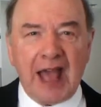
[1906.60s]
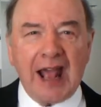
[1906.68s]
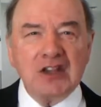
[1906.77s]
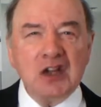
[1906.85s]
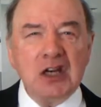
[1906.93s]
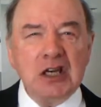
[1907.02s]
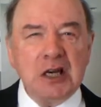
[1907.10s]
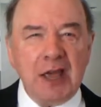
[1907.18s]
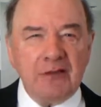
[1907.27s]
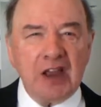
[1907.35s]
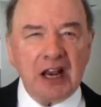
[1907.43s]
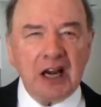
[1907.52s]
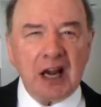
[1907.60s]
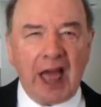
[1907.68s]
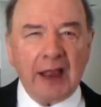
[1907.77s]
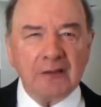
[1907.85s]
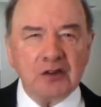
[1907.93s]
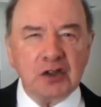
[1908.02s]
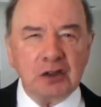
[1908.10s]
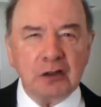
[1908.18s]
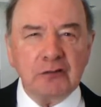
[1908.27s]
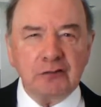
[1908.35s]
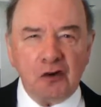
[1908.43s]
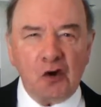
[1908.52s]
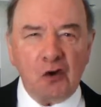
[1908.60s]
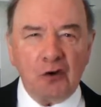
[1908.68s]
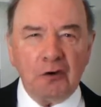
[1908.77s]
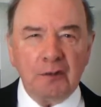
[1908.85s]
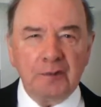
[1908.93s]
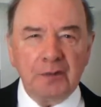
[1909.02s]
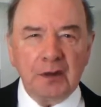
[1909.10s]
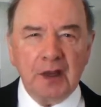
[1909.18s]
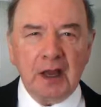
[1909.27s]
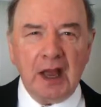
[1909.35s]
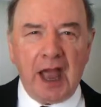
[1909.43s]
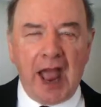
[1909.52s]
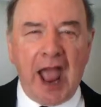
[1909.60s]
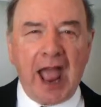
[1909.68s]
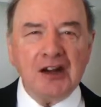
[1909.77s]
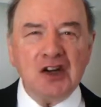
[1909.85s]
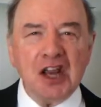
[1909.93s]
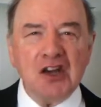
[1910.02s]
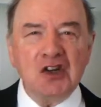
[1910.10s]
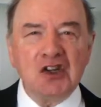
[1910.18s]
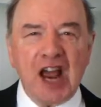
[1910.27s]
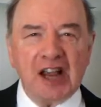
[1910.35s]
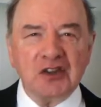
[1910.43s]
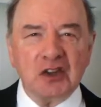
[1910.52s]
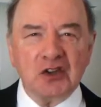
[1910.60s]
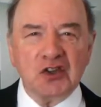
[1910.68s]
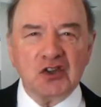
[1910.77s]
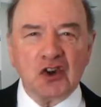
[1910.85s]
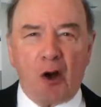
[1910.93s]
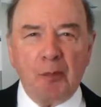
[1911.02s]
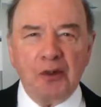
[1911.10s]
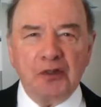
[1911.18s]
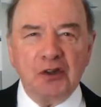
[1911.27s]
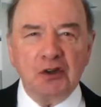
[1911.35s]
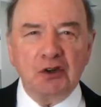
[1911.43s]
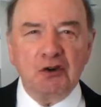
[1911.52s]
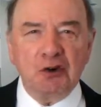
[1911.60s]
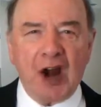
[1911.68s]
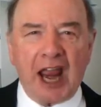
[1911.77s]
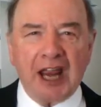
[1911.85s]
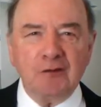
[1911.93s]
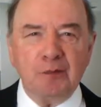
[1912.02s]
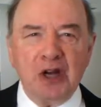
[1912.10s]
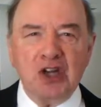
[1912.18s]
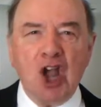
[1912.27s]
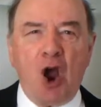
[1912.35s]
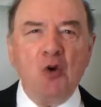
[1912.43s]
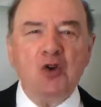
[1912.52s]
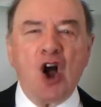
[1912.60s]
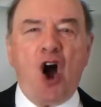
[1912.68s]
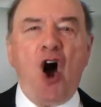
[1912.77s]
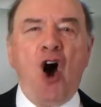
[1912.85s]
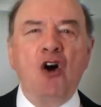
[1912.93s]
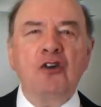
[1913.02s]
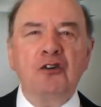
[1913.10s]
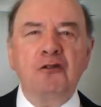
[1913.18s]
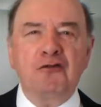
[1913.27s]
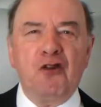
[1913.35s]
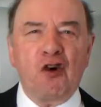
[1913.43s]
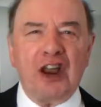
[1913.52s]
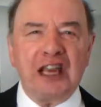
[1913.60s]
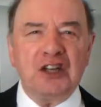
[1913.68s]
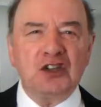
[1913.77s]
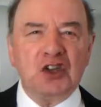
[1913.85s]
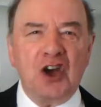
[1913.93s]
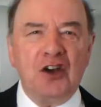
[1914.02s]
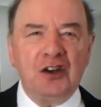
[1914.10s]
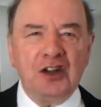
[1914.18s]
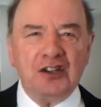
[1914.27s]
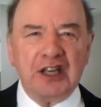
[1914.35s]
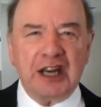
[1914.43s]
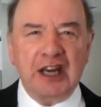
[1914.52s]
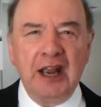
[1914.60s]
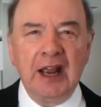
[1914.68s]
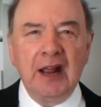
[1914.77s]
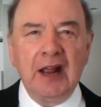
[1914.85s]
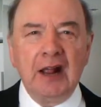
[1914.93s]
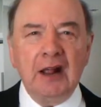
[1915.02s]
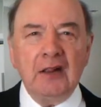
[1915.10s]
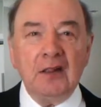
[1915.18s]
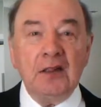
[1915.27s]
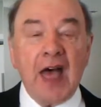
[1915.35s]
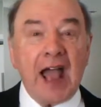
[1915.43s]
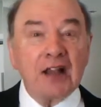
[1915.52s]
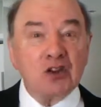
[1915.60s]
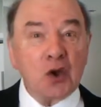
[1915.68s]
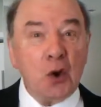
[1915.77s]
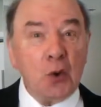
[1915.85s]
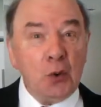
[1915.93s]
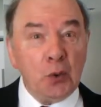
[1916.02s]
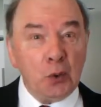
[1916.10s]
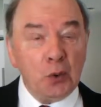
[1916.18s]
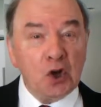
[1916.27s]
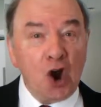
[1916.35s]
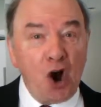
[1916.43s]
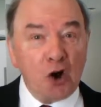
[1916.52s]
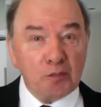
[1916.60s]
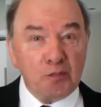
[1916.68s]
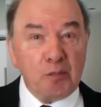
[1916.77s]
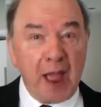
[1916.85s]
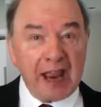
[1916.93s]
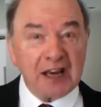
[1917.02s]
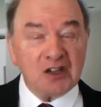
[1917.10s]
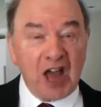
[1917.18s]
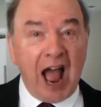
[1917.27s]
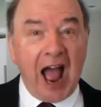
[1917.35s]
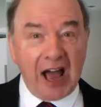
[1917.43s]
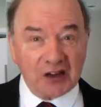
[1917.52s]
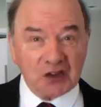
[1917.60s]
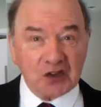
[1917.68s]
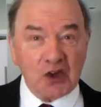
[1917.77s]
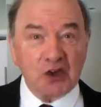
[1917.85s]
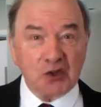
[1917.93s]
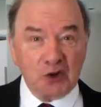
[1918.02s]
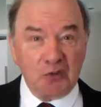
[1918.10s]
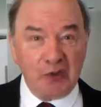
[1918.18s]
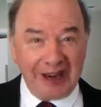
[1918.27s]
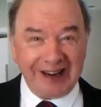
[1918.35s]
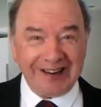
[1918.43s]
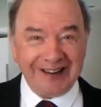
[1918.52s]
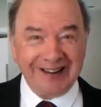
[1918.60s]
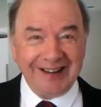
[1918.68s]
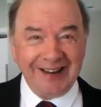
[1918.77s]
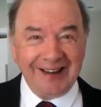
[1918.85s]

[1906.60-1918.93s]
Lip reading: That's living life to the full. And it doesn't stop at the grave, but goes on for eternity. That's who God made us to be.